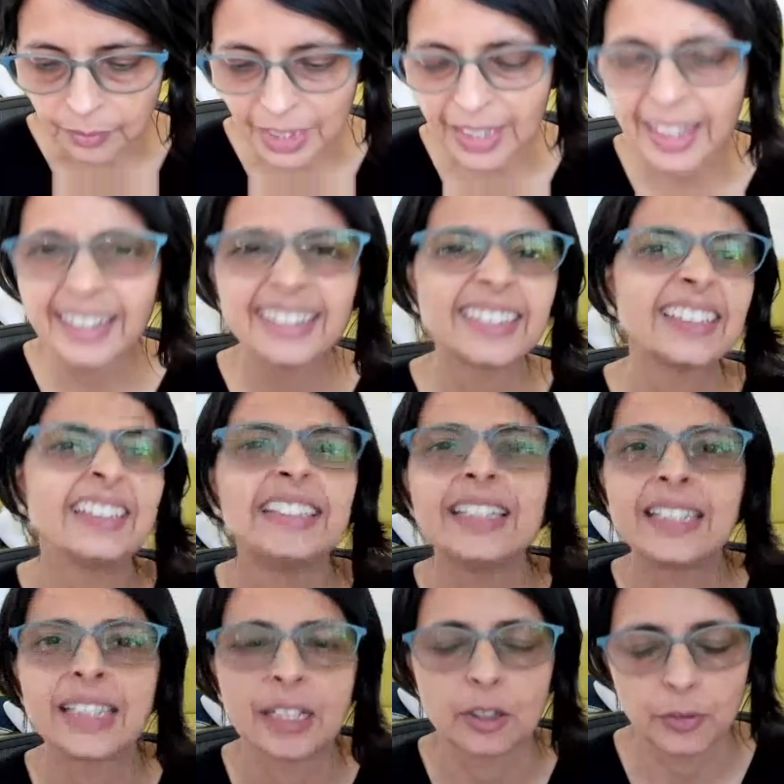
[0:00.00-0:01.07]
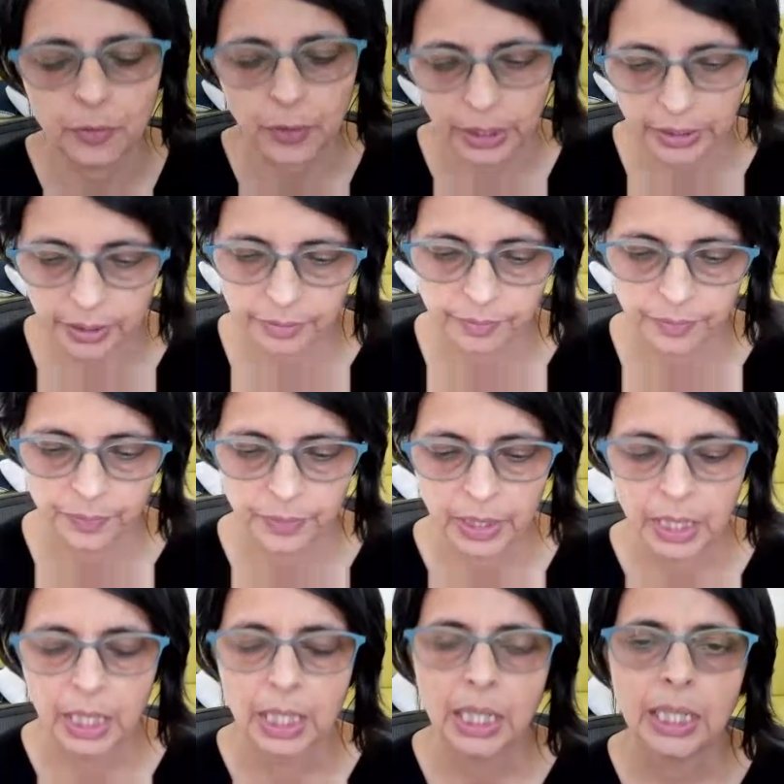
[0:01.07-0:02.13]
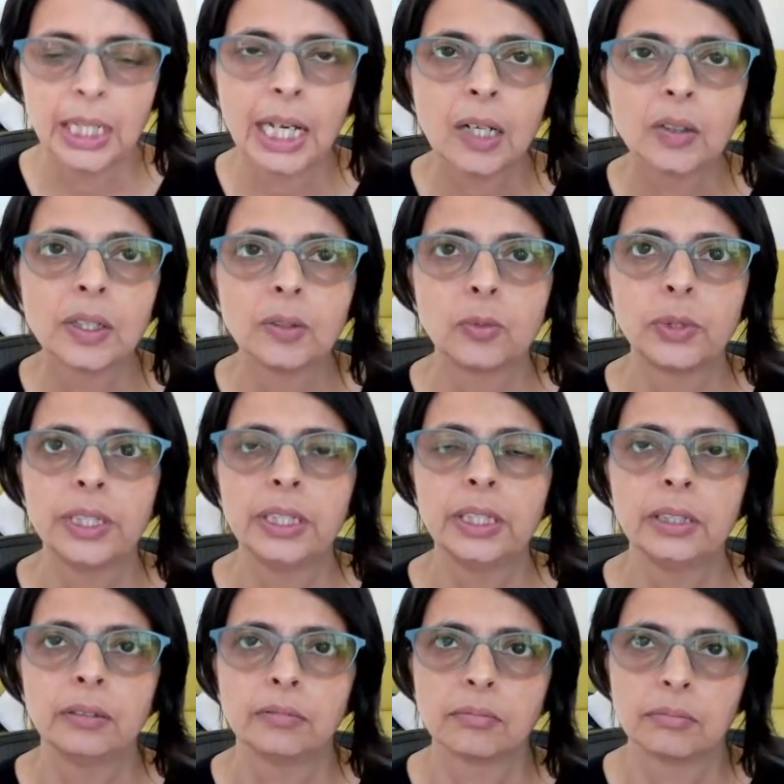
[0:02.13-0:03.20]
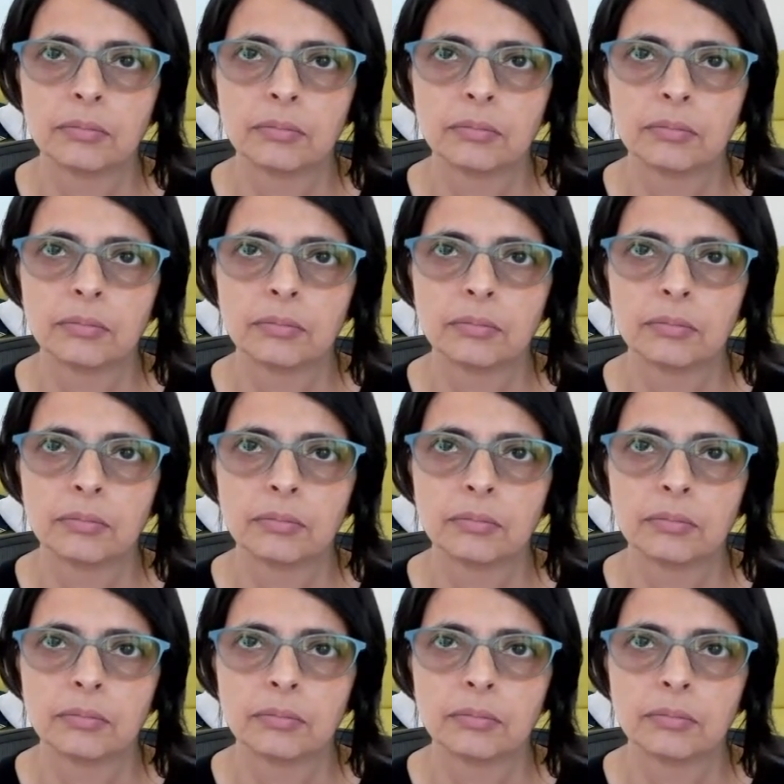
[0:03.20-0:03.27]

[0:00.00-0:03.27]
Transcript: it's a decent fit. Now that we